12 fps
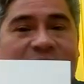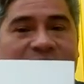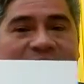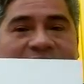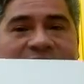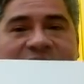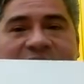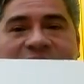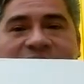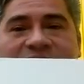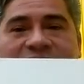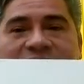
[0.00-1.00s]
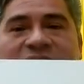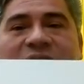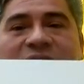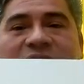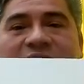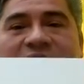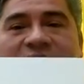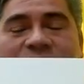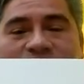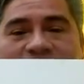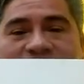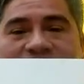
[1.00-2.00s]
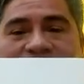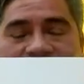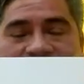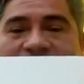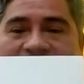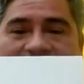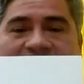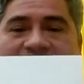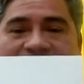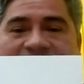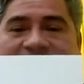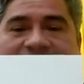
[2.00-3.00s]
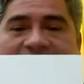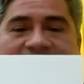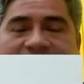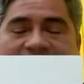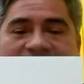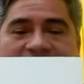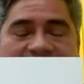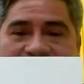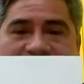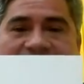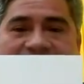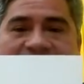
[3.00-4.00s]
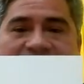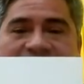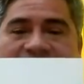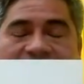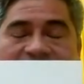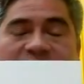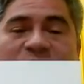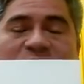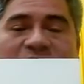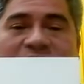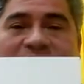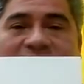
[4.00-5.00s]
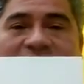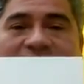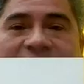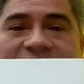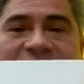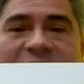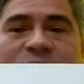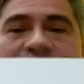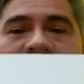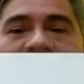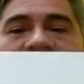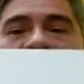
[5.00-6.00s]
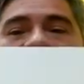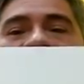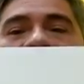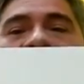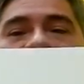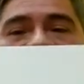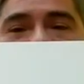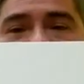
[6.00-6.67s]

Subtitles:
hermana, if you're saying it quickly, you will actually say, I agree, tengo una hermana, I have a